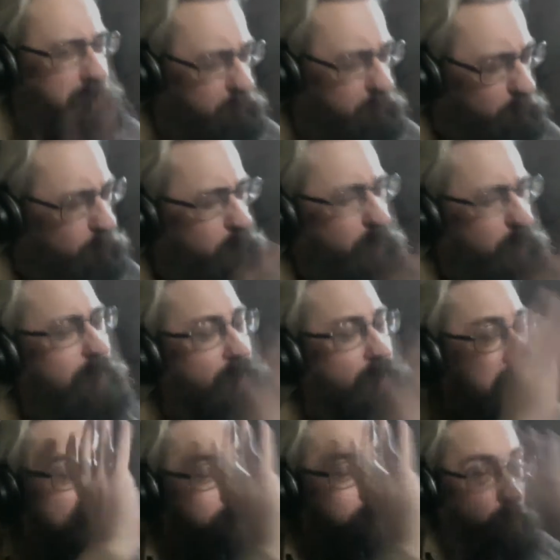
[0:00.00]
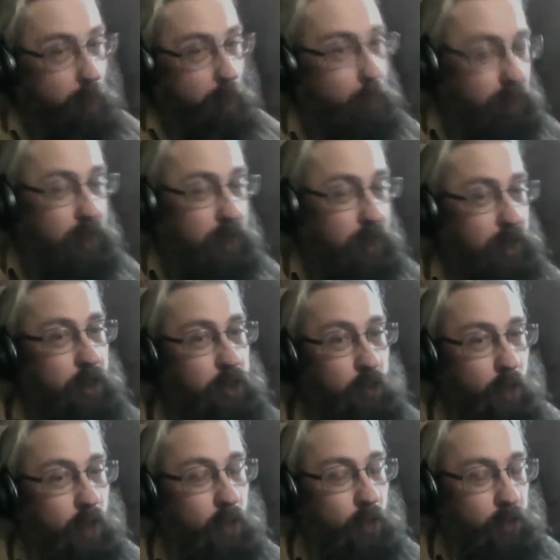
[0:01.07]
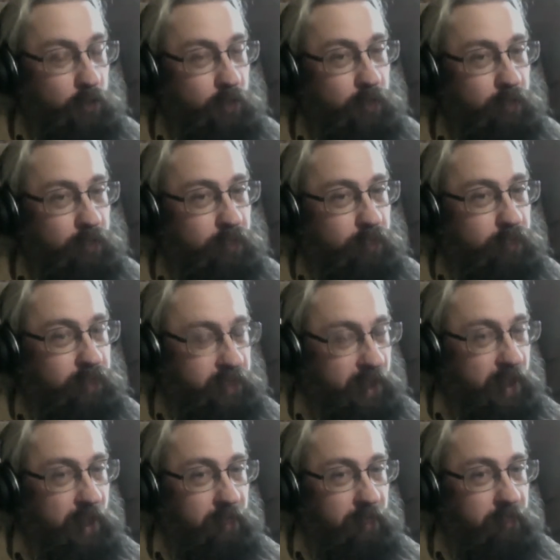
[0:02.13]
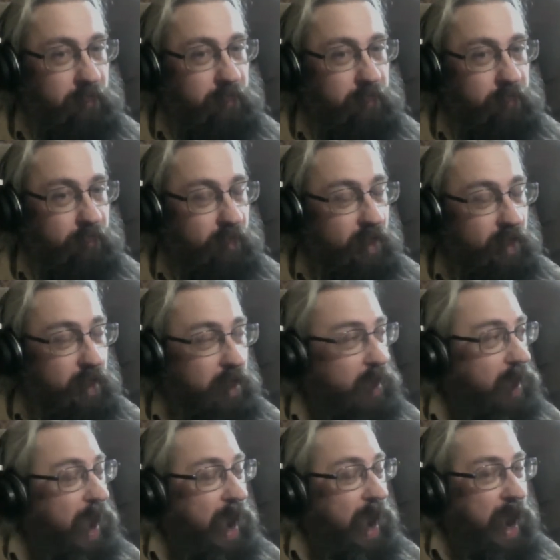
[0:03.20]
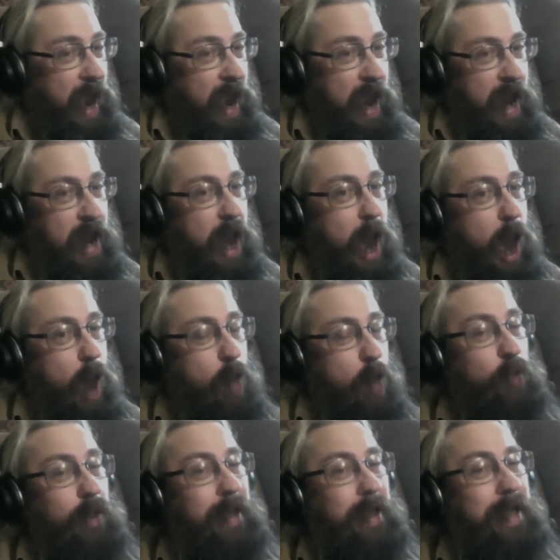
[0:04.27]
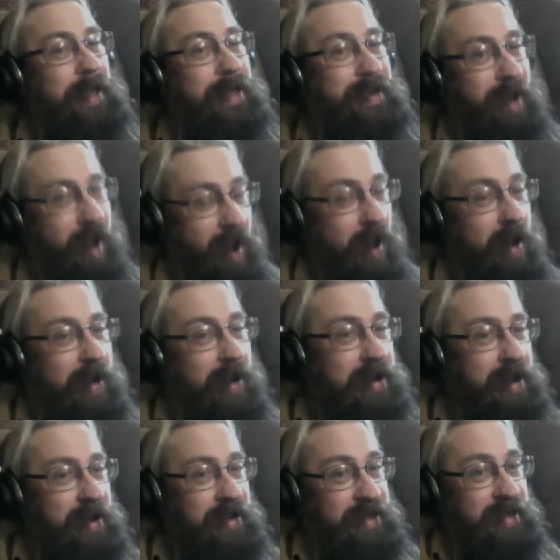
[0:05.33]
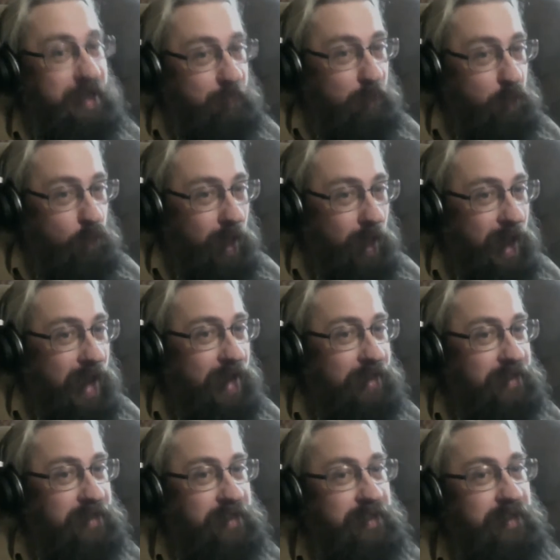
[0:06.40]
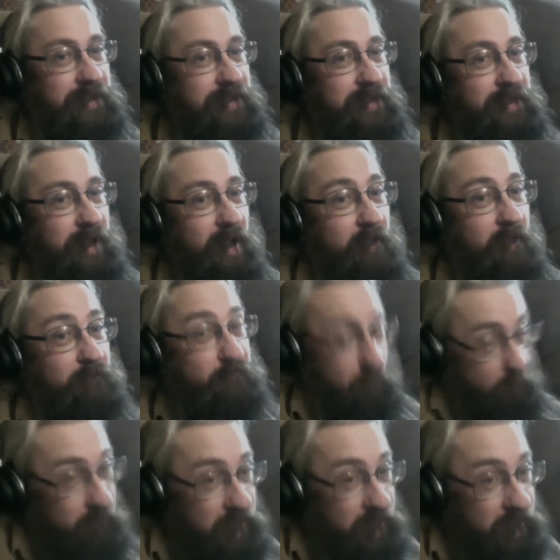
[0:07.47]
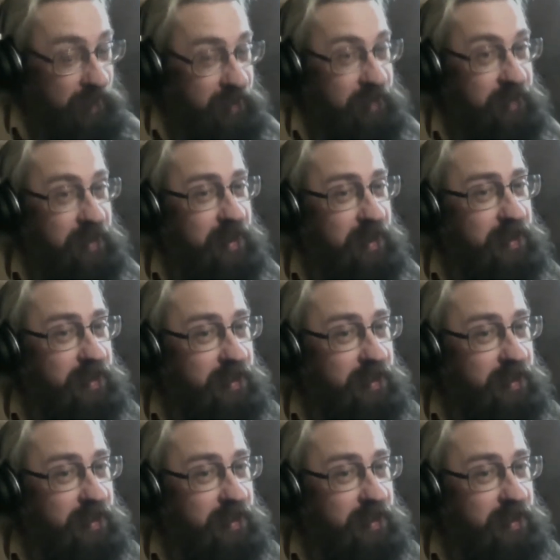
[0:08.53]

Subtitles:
when you have a Republican-controlled Senate and only 9 Democrats vote against it,